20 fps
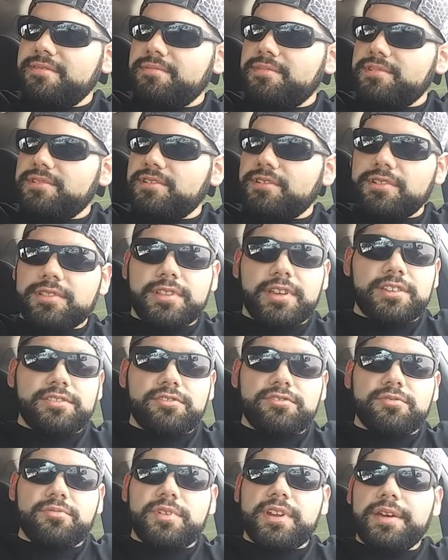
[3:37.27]
So that's
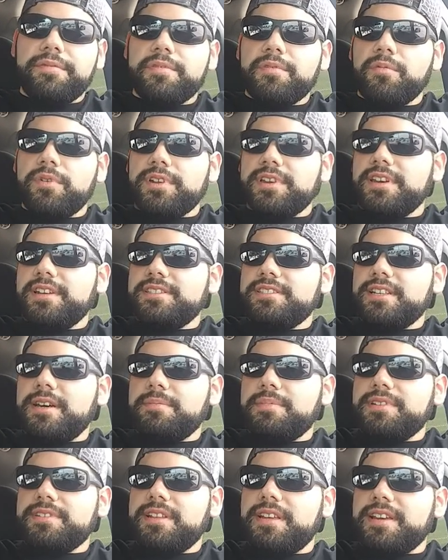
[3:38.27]
also when everyone gets up
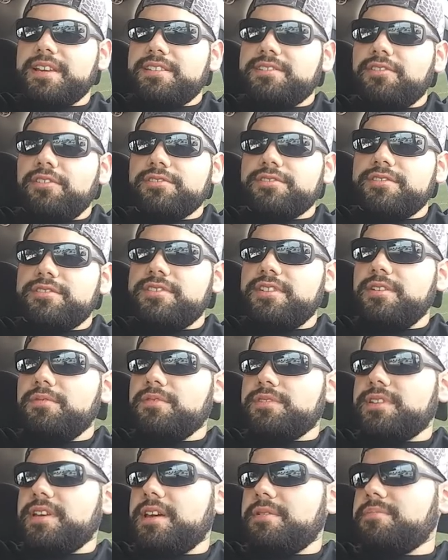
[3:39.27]
and it's like it's hard to see
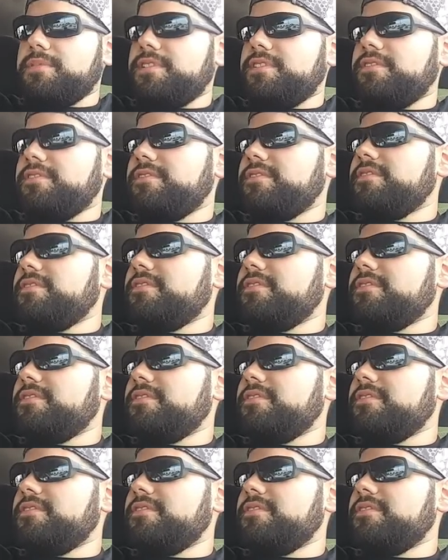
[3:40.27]
what's happening.